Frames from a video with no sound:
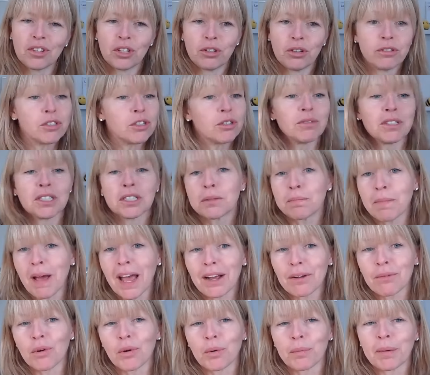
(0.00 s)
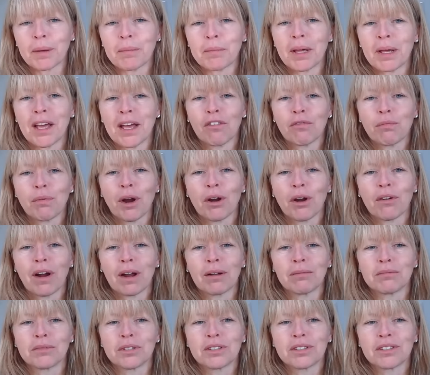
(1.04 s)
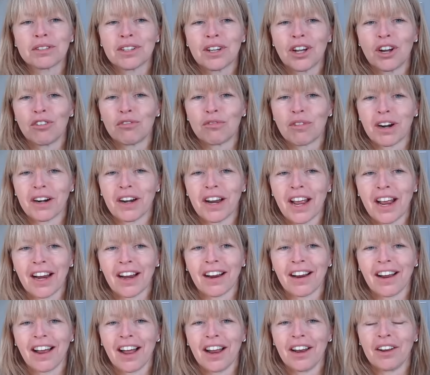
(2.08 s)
used to inspect what BPF programs are running.